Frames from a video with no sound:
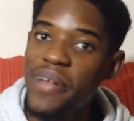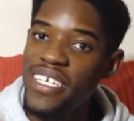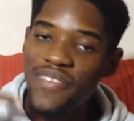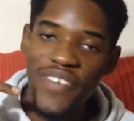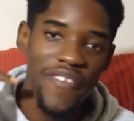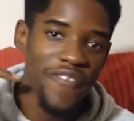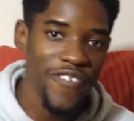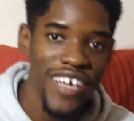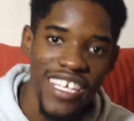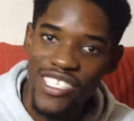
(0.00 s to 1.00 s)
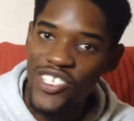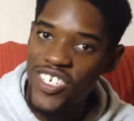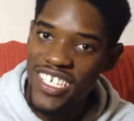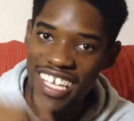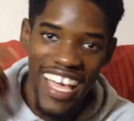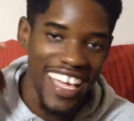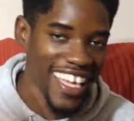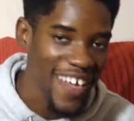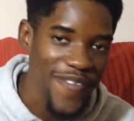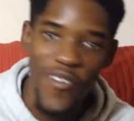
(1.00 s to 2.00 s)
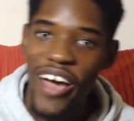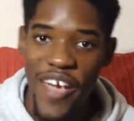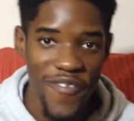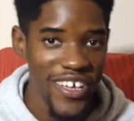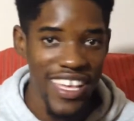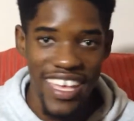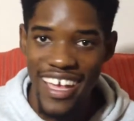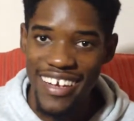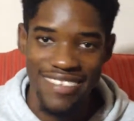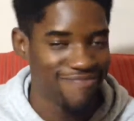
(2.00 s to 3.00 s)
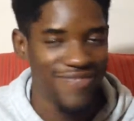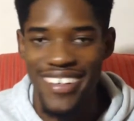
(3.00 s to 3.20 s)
please feel free to just give whatever you can.